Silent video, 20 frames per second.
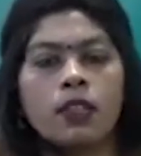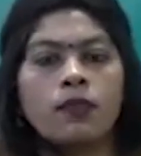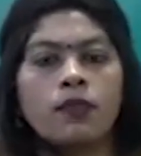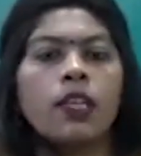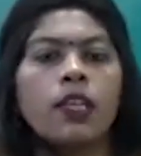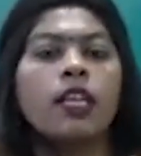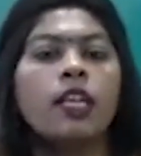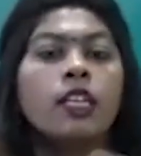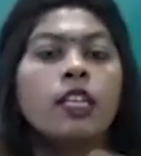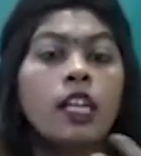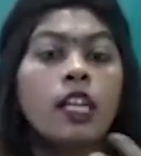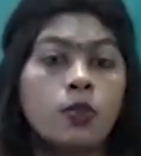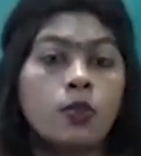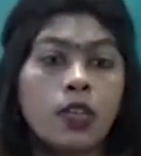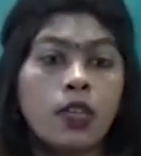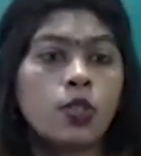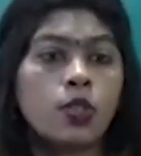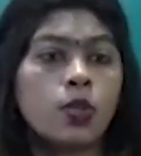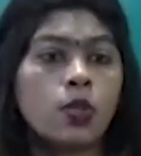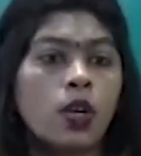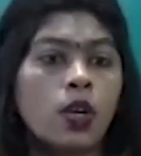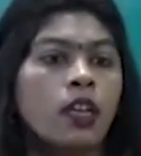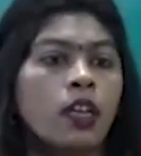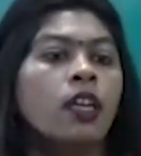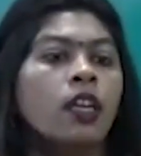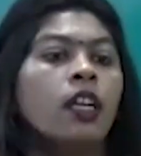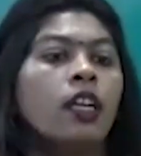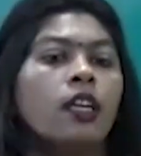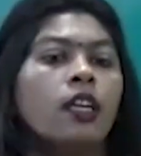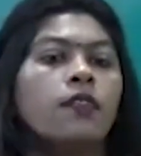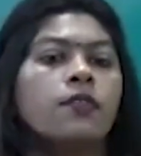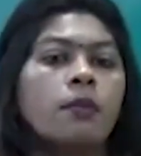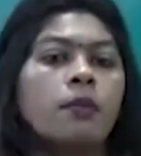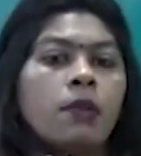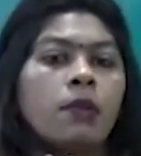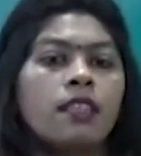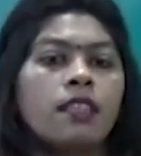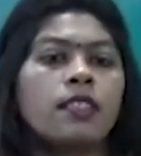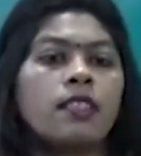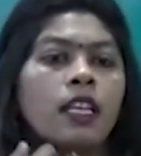If they're intellectually strong, if
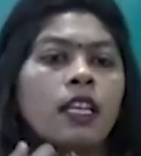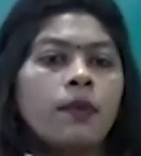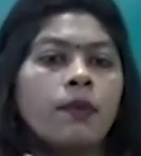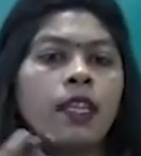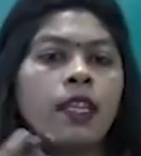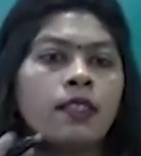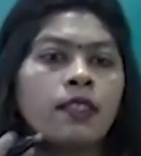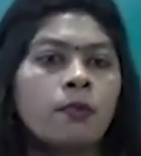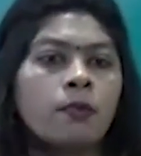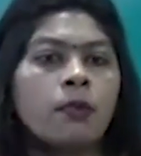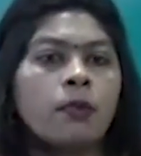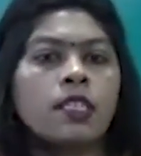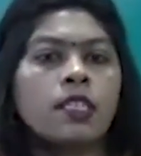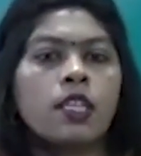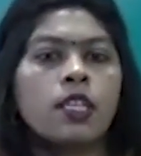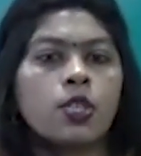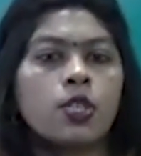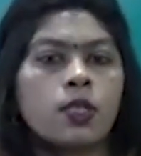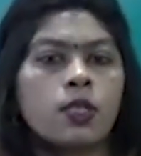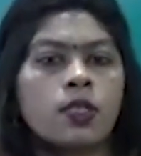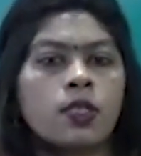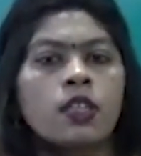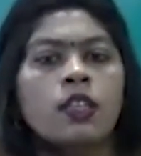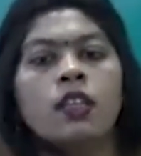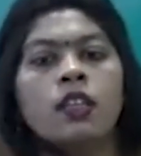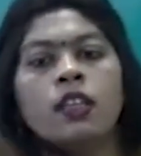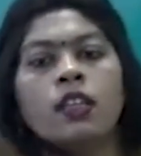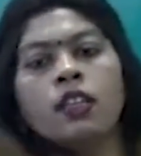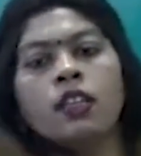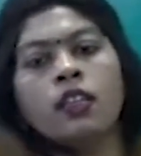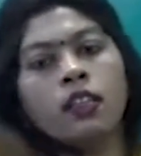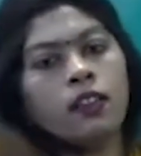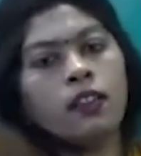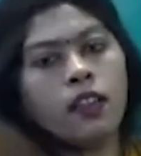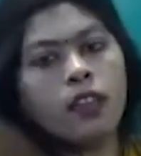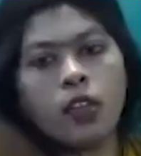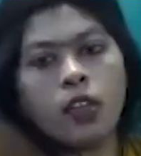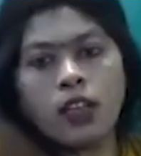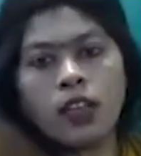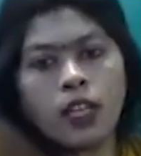somebody is delivering some messages,
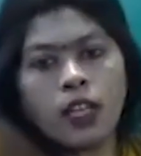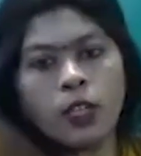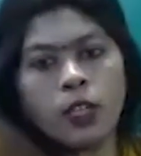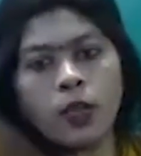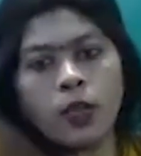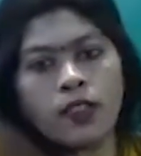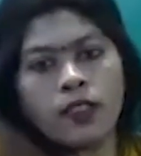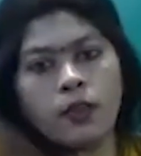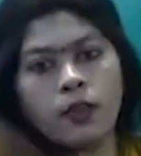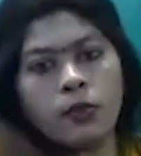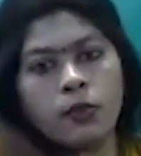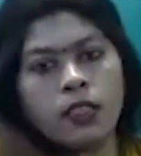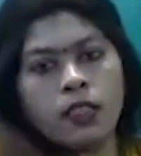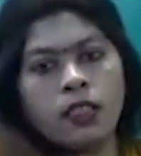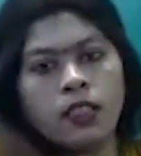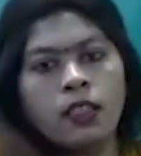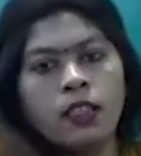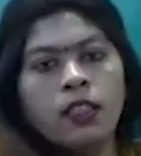they are not ready to accept it.